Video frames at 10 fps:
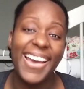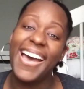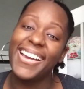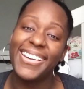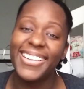
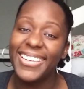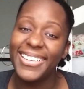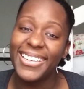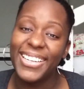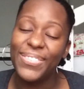I
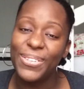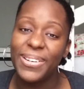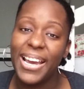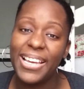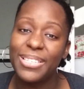couldn't give you
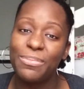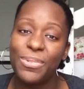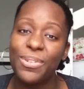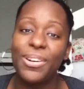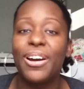guys
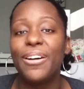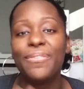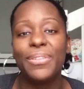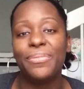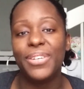more
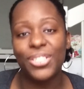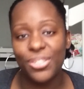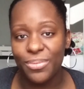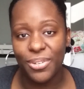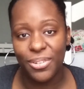of the
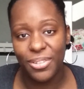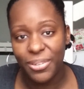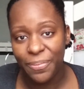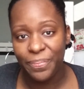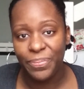visual,
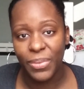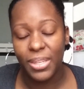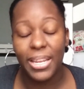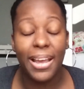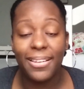
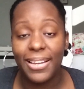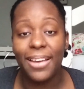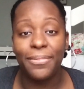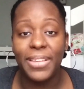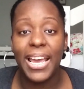not
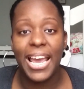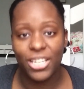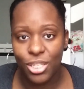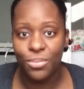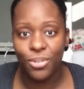of the
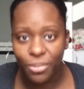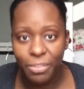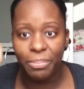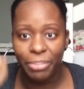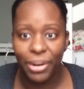
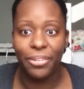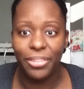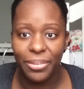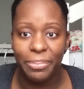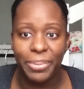actual
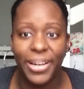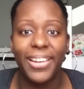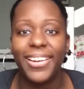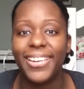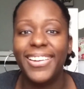birth,
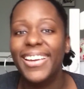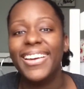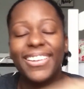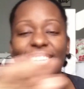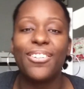but
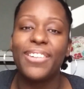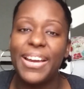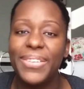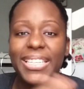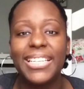
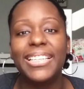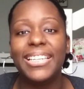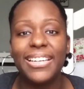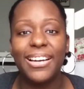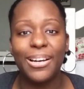everything
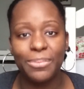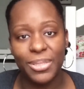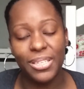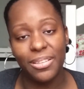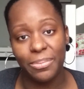leading
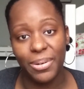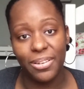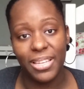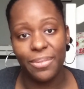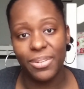up to the
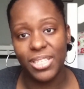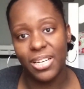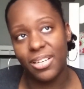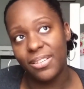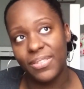birth. I wish
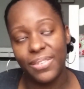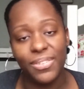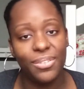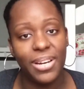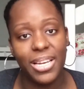I could have
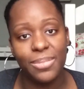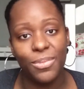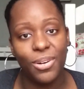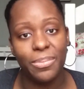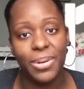given you guys
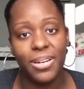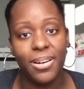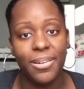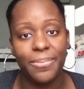more, but